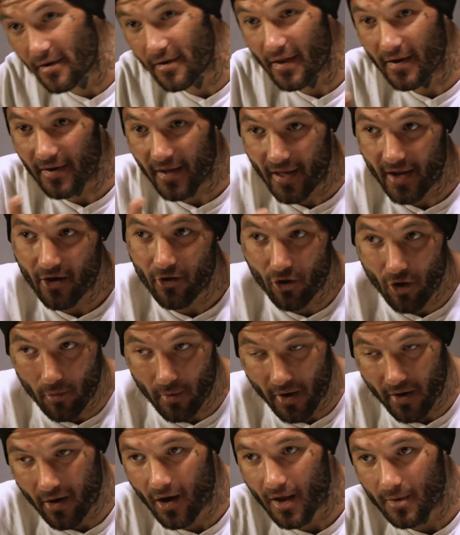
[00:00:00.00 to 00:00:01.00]
and economic
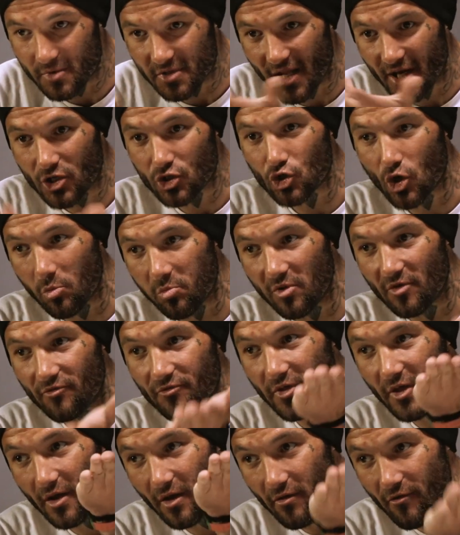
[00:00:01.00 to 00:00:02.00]
crimes like
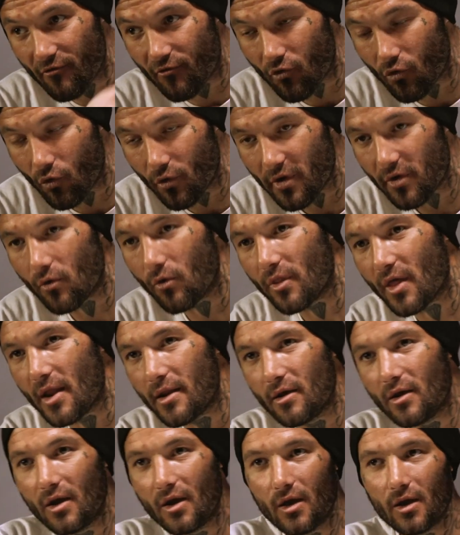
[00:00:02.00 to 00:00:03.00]
shoplifting and fraud and all that,
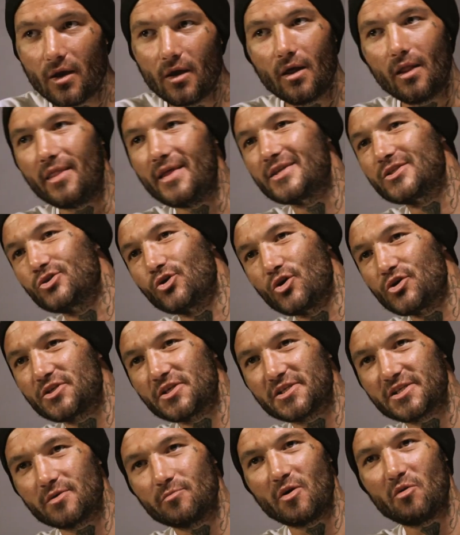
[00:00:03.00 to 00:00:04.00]
there's no
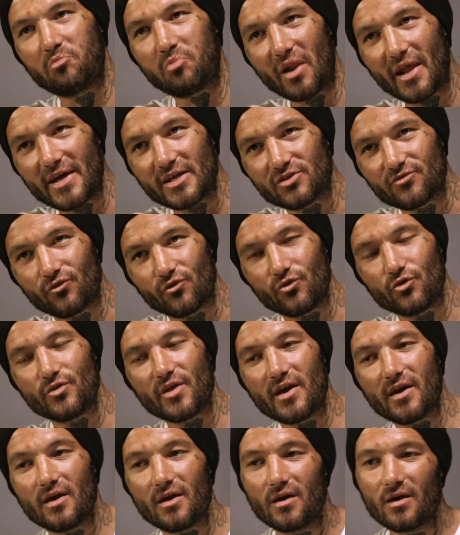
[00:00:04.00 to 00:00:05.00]
system in place for
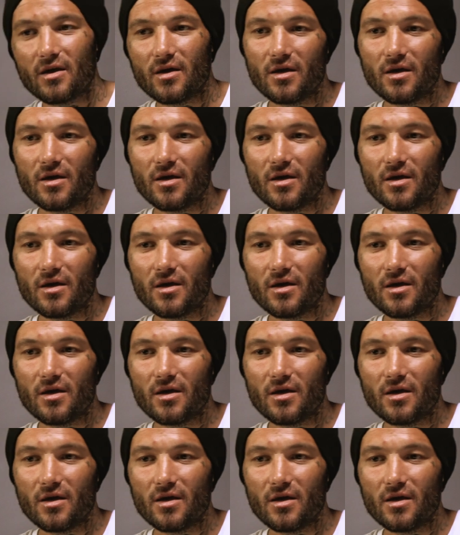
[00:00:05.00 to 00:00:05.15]
you.